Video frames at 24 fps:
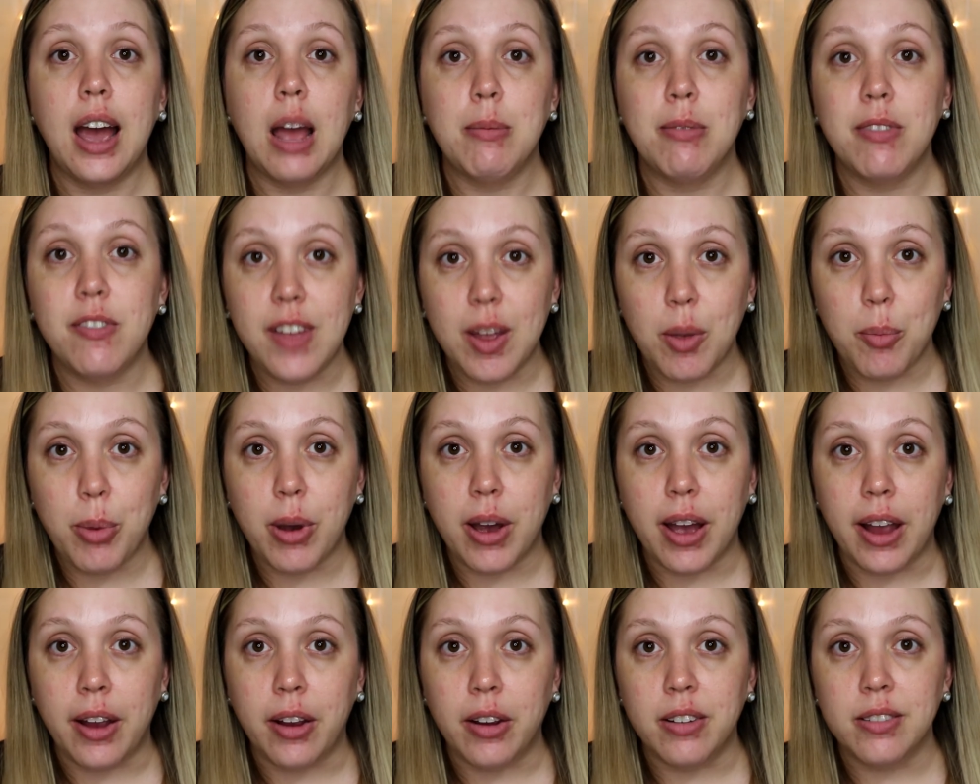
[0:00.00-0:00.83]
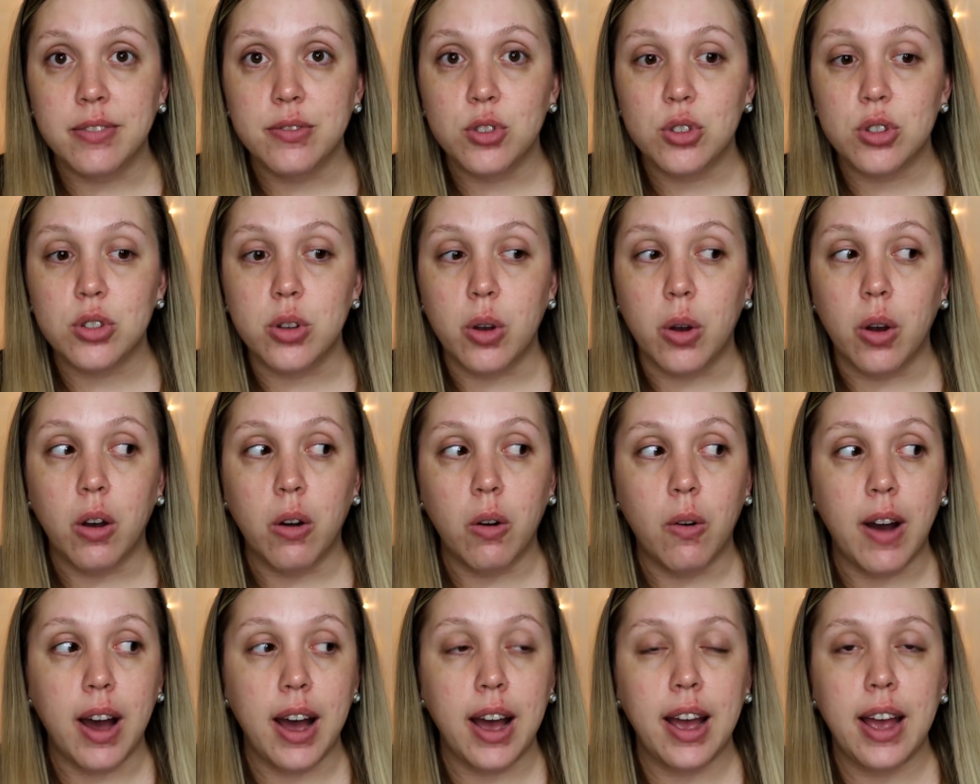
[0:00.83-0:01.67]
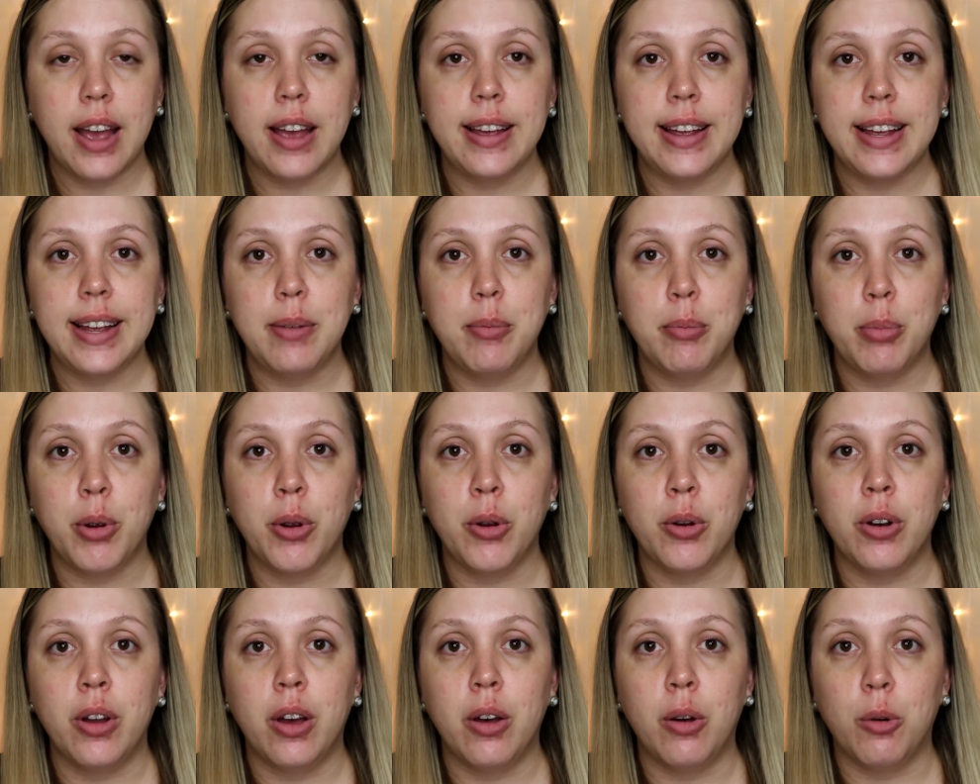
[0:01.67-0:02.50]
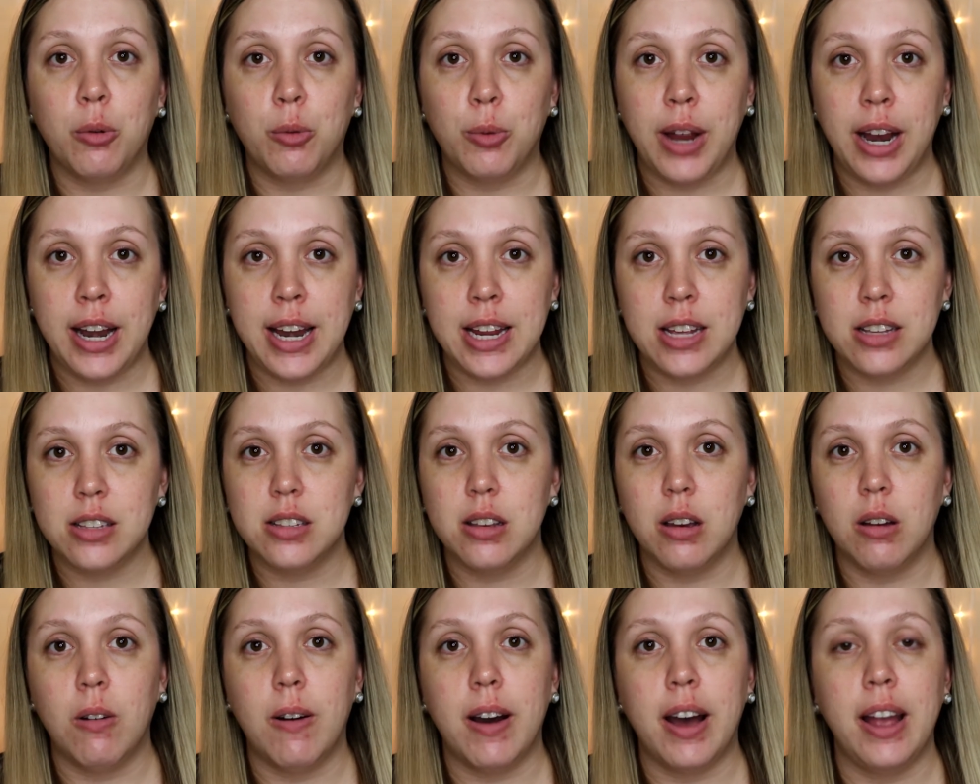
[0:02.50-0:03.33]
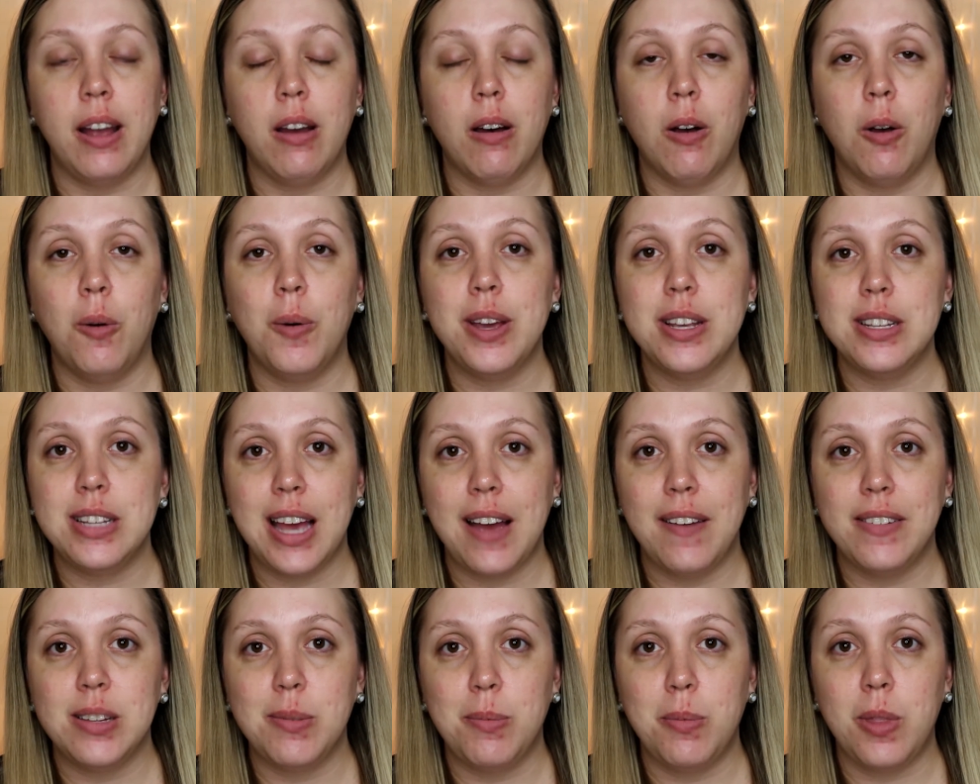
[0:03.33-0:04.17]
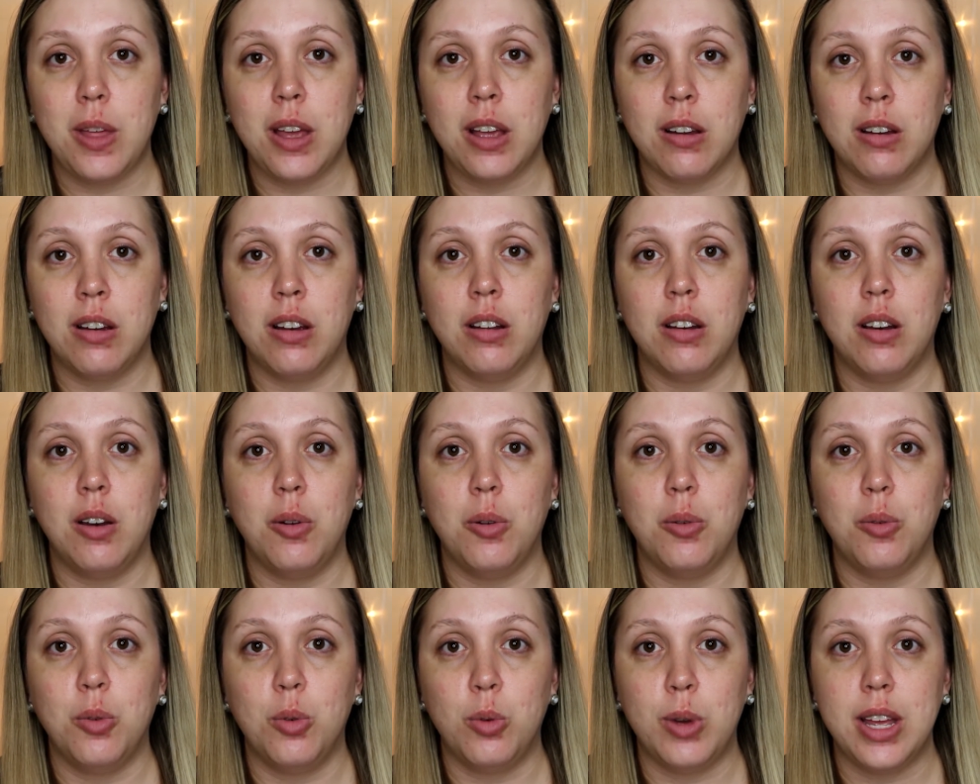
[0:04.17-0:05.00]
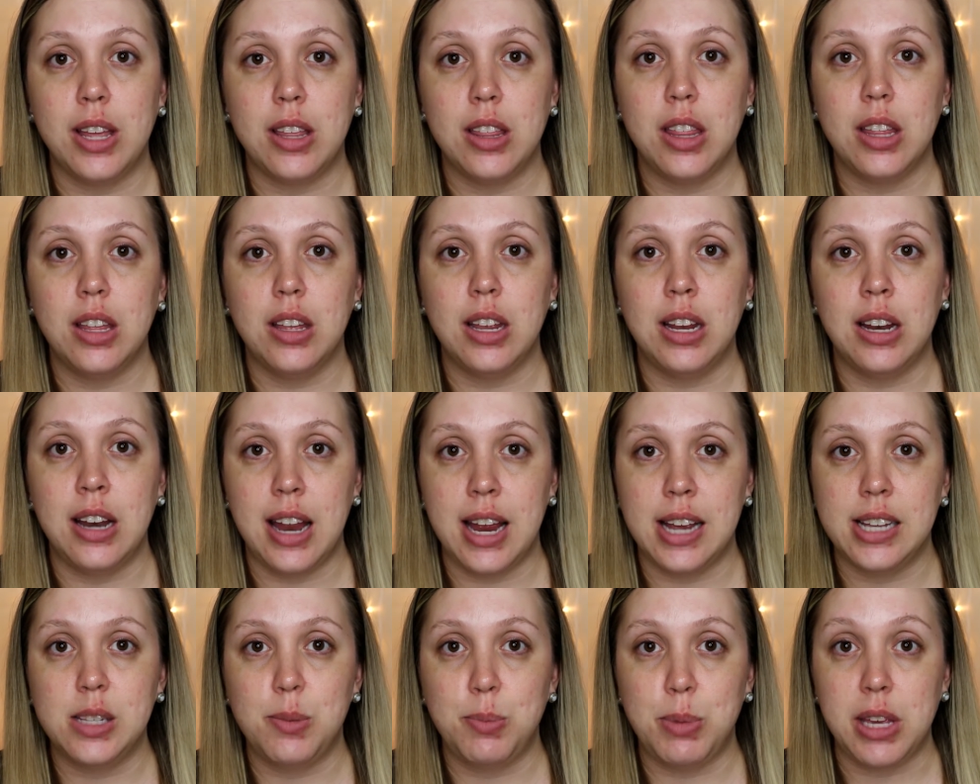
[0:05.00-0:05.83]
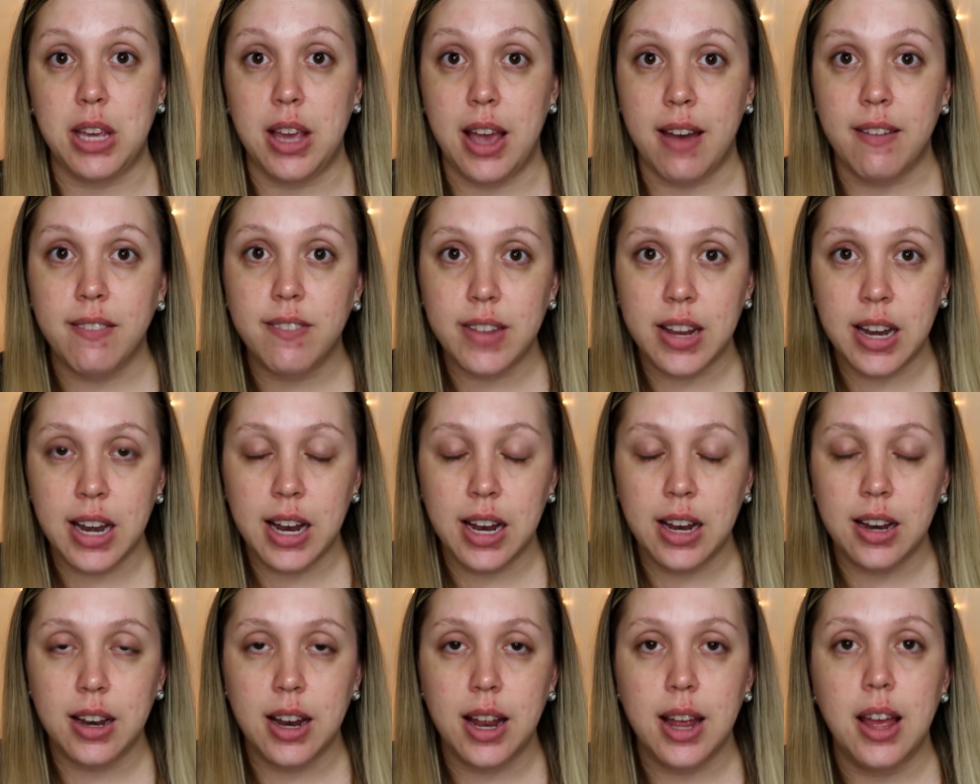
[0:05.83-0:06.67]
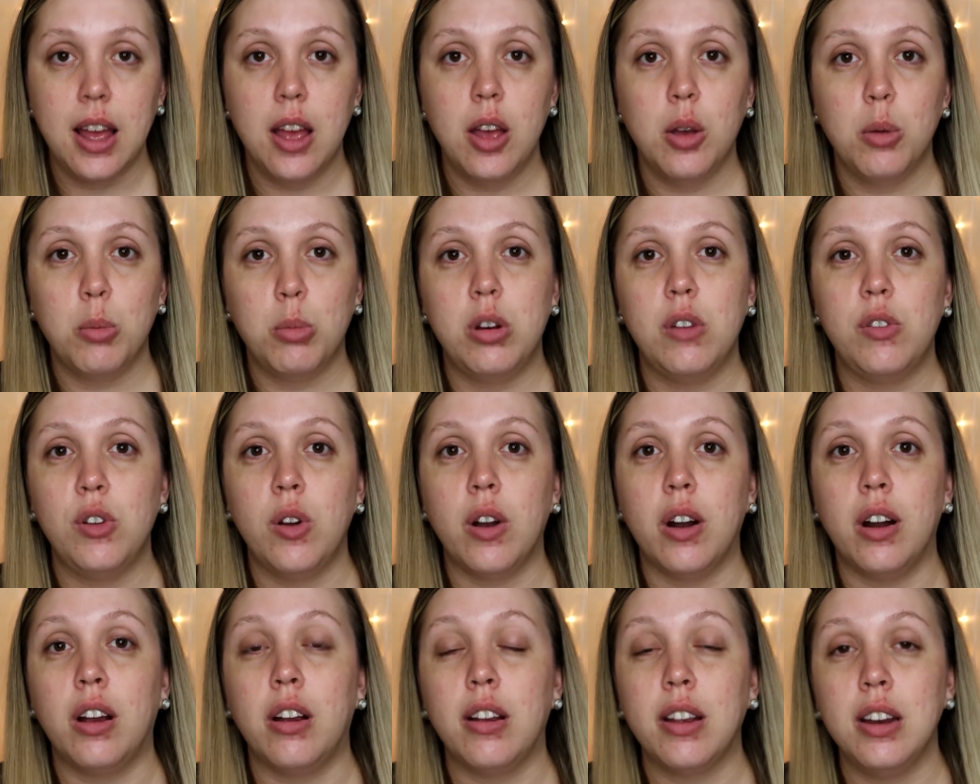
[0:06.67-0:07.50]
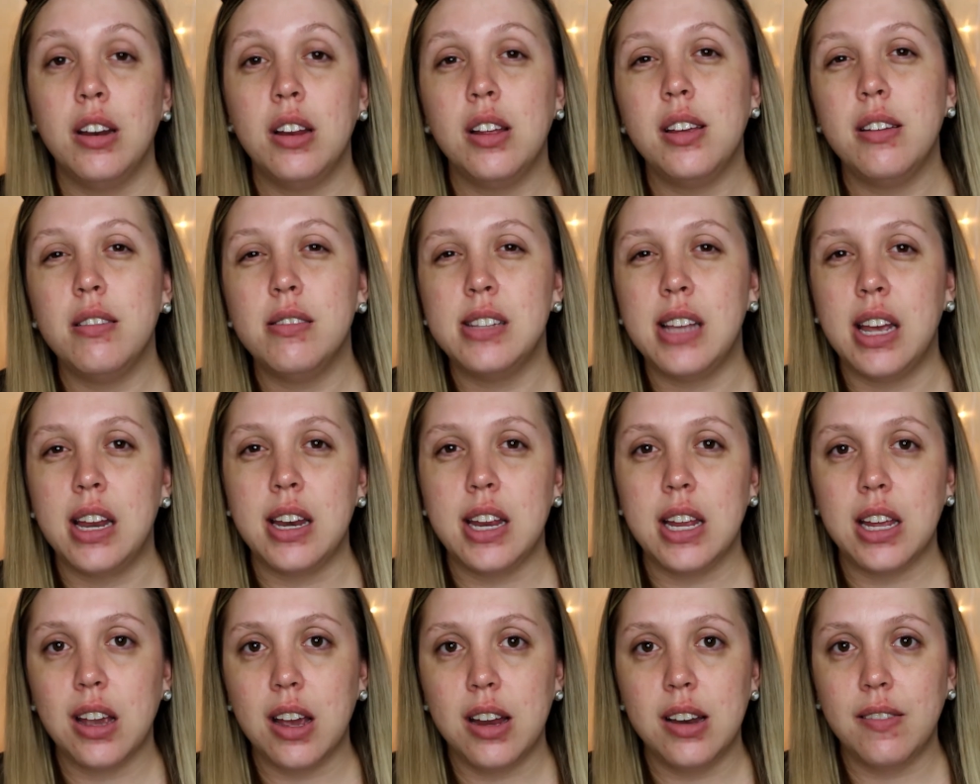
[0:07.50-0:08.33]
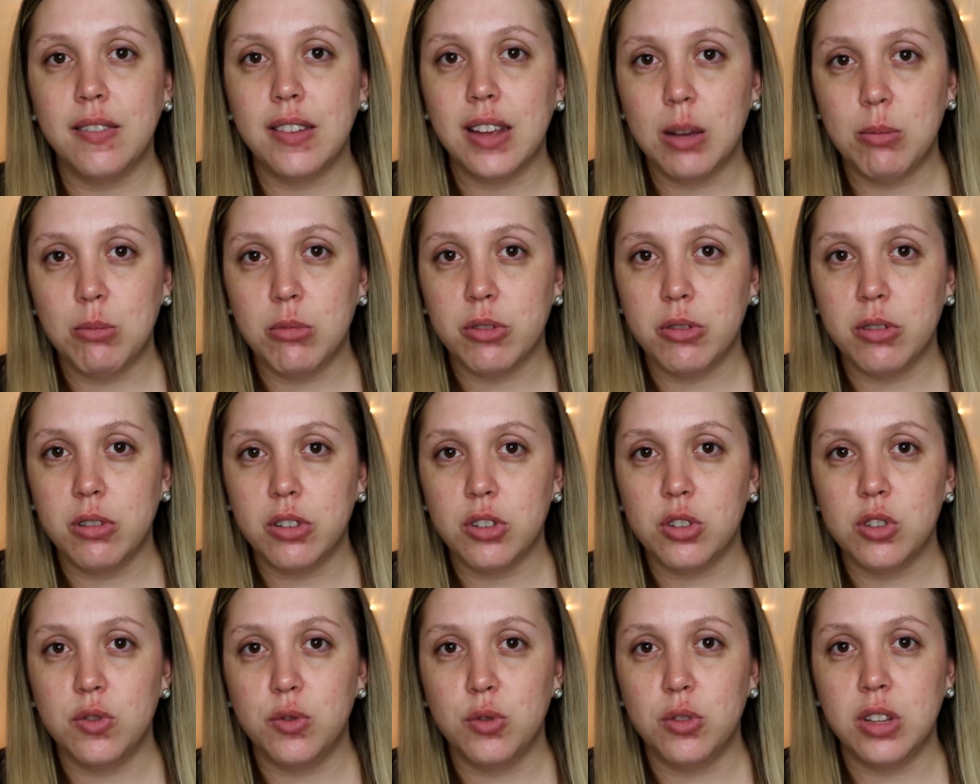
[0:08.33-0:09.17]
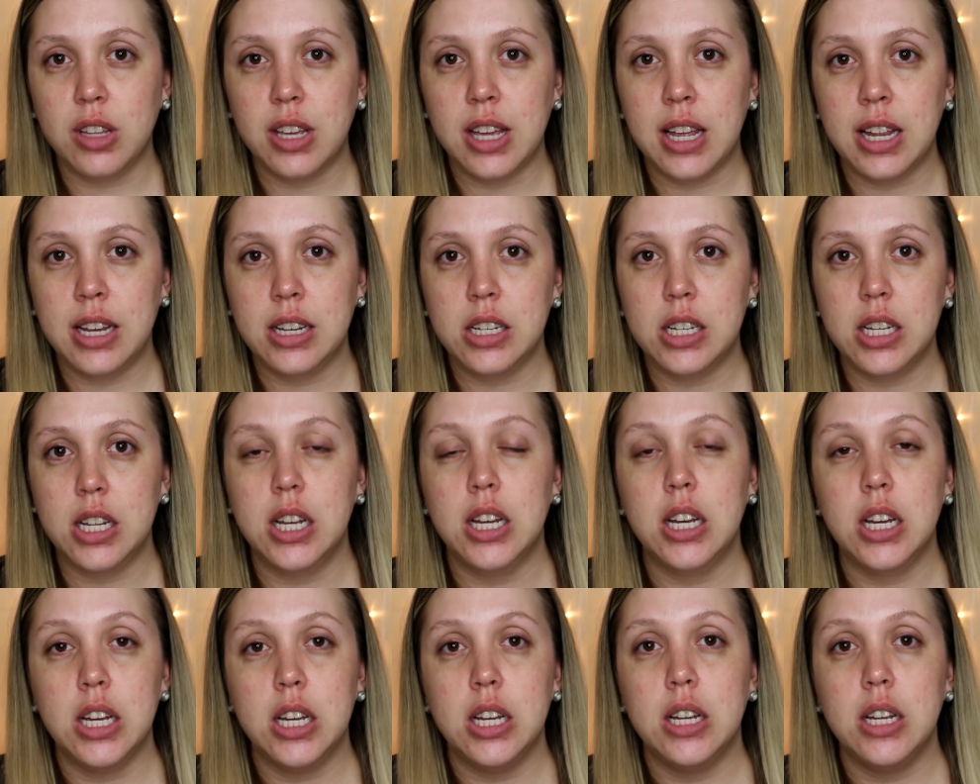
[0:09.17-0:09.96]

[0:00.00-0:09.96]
I'm a vampire, so I burn already, so I always have something on with an S P F in it. But if you are going to use any kind of chemical exfoliant,